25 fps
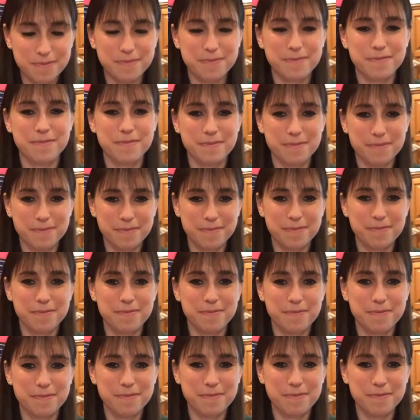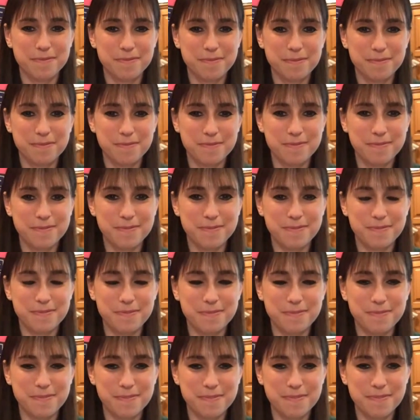
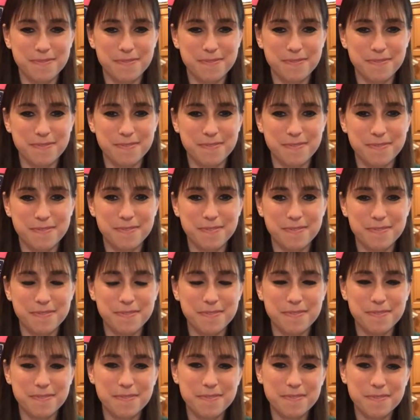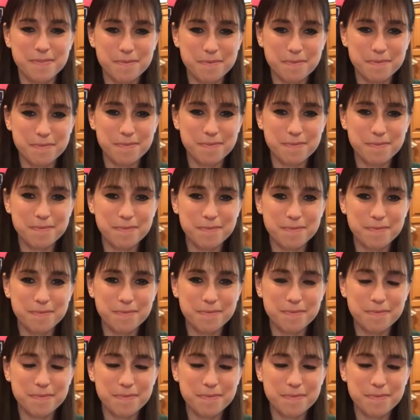(silent)